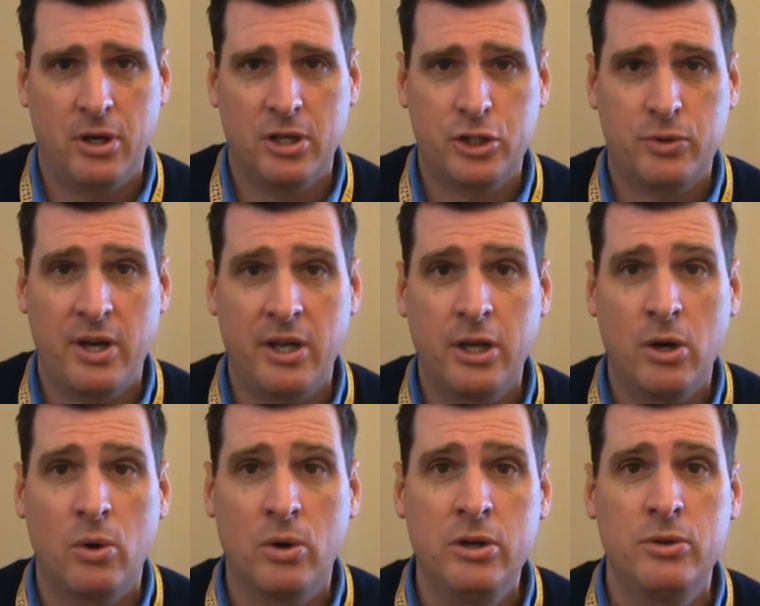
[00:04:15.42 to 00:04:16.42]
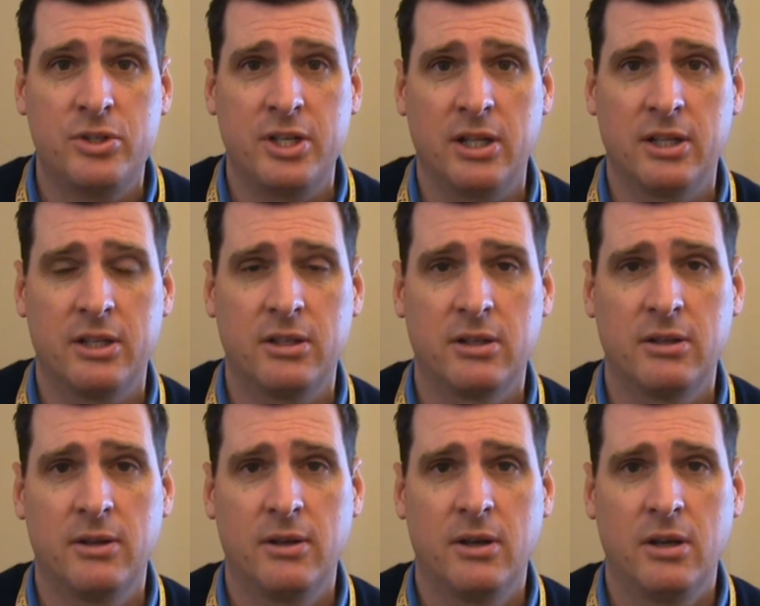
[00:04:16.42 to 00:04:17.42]
Australia or New Zealand.
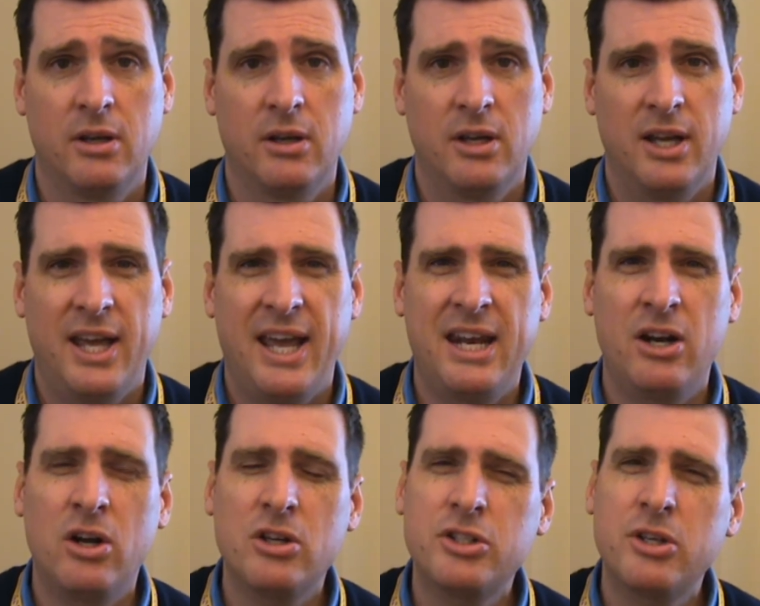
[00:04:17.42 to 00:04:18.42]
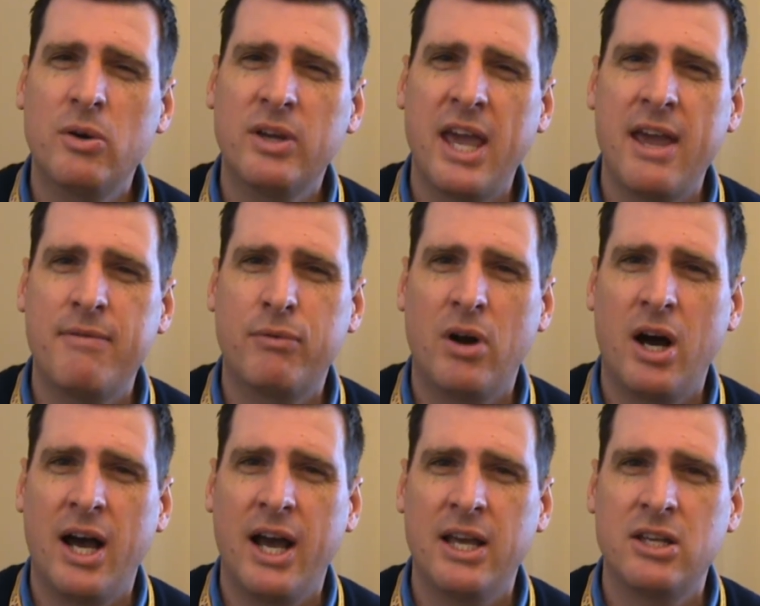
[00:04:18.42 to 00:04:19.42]
And it also gave
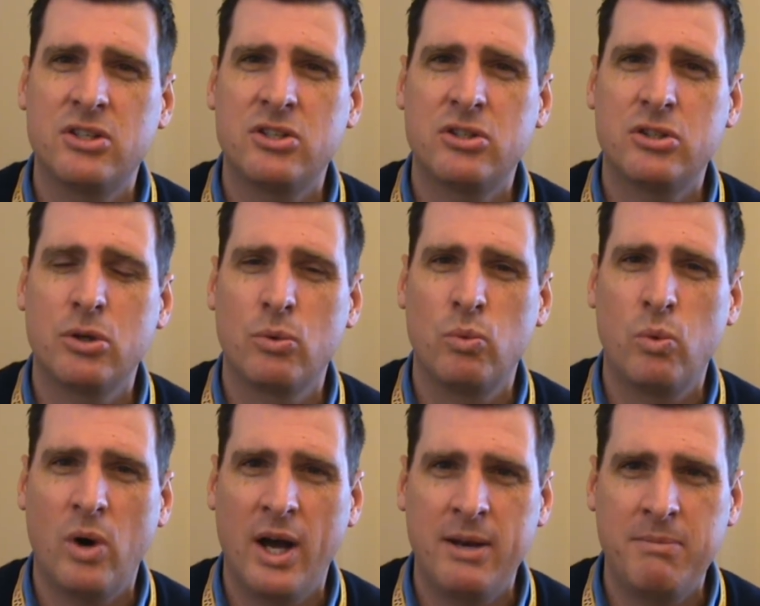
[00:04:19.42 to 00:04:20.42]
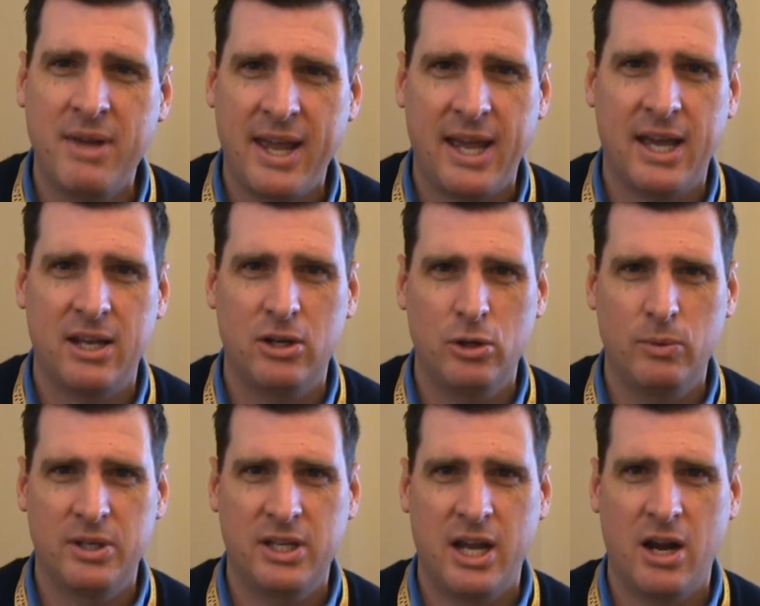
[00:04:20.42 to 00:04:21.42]
rise to one man who
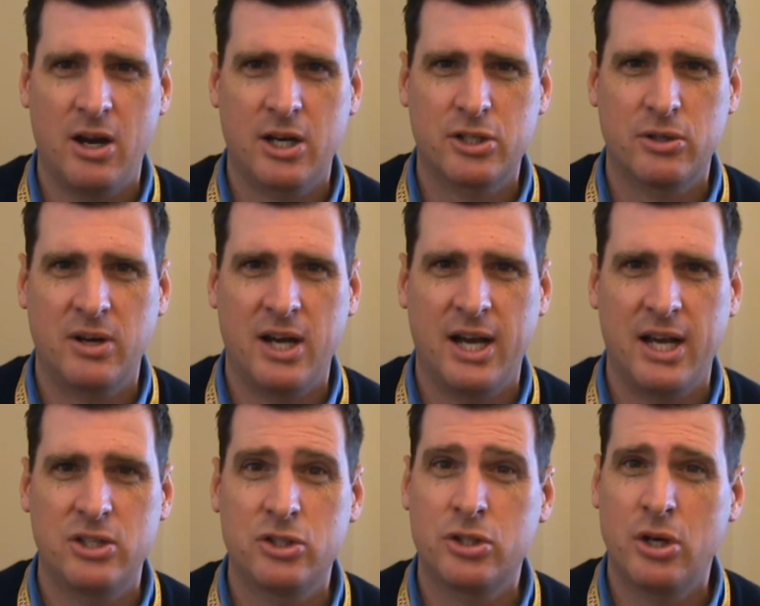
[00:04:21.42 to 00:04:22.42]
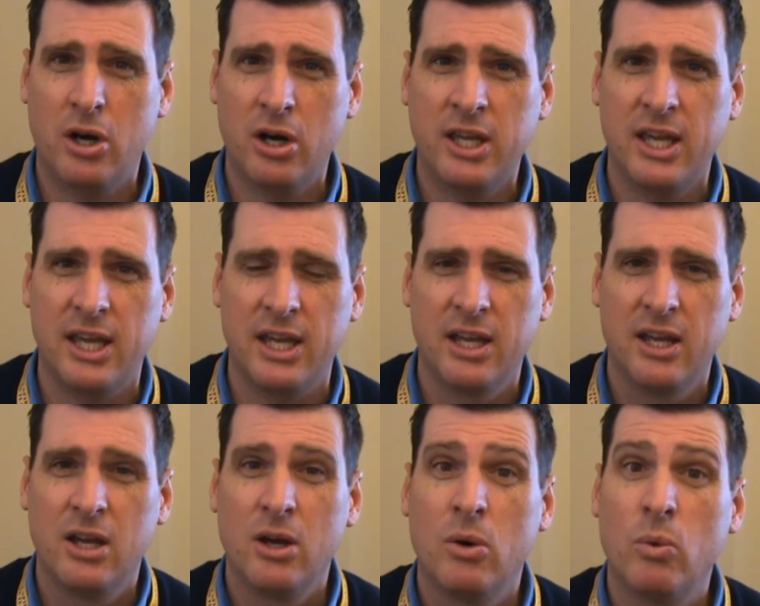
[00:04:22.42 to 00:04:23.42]
would characterize Turkey,
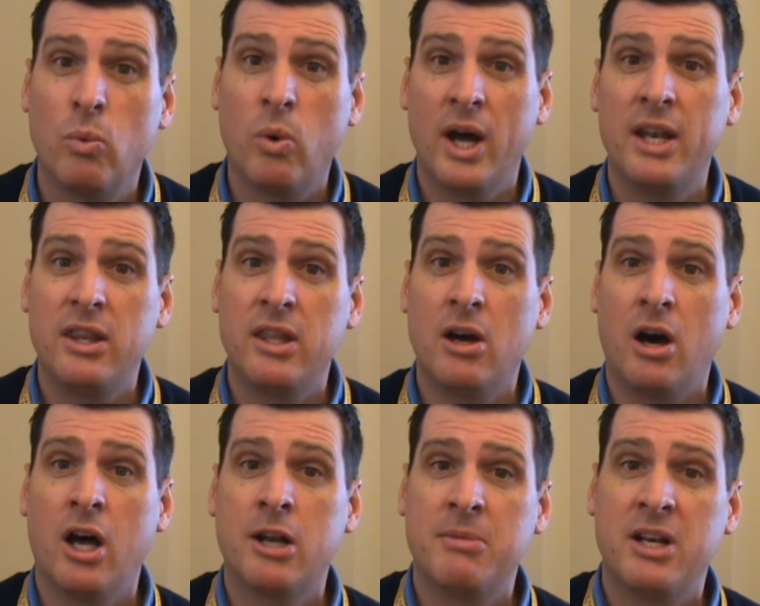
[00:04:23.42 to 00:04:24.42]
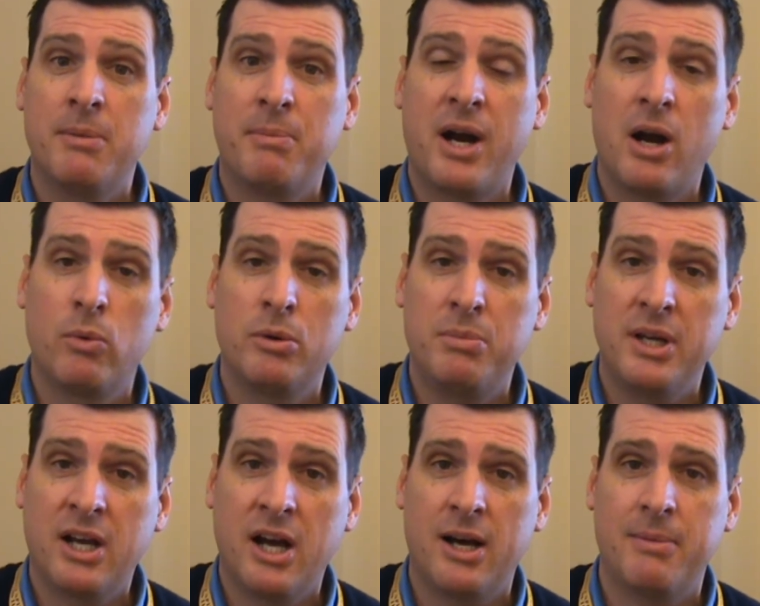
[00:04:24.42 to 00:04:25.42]
what the Ottoman Empire would
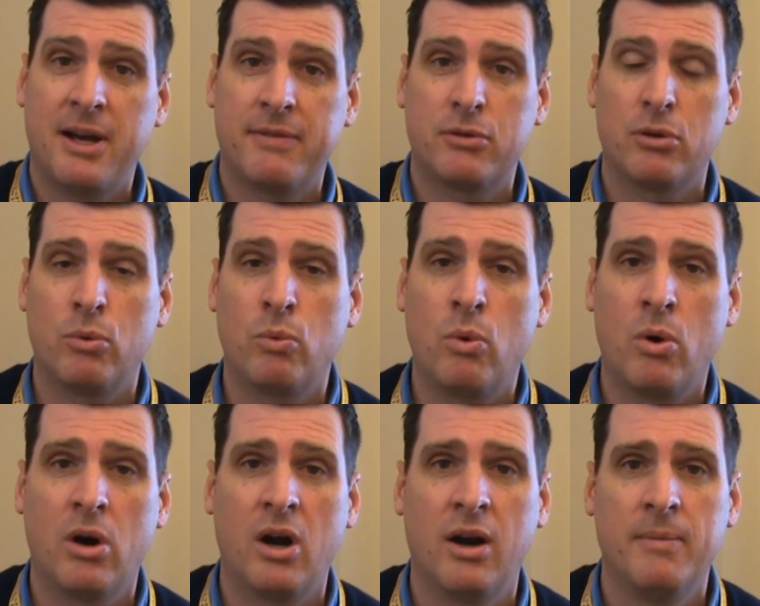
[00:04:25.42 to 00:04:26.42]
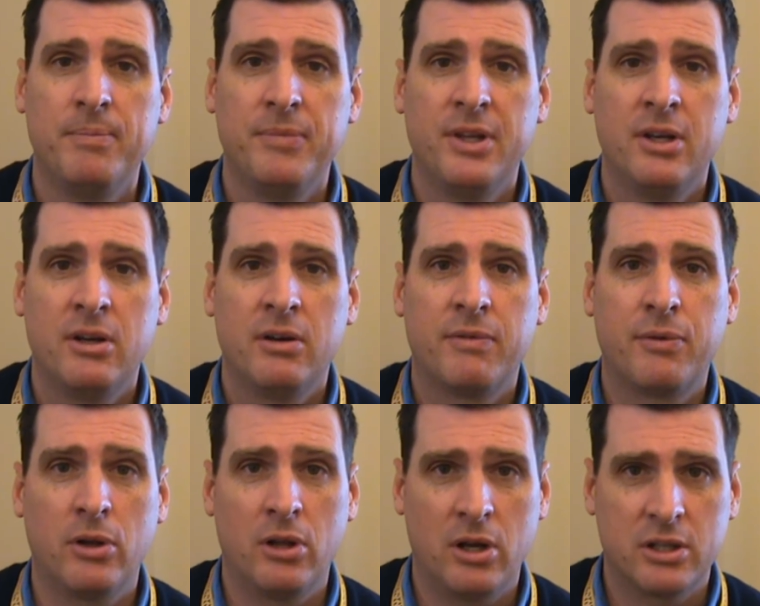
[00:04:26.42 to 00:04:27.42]
become after the war,
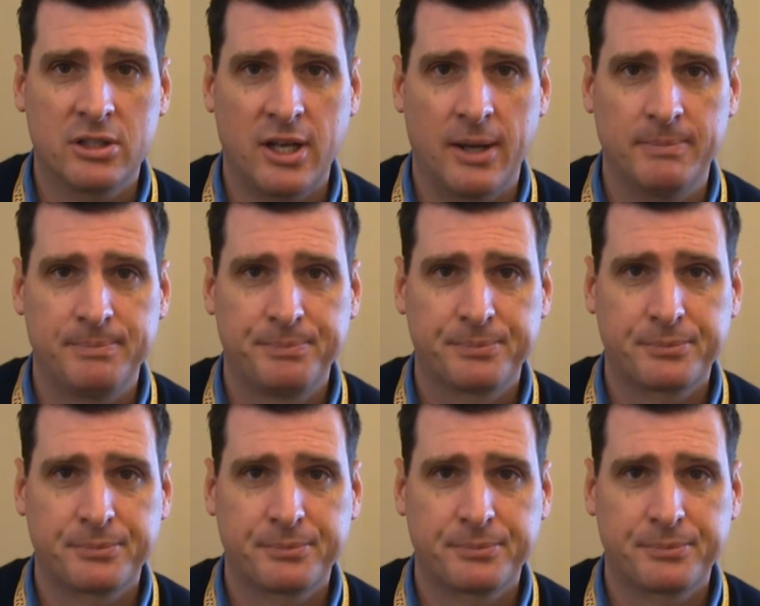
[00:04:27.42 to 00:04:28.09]
for a long time.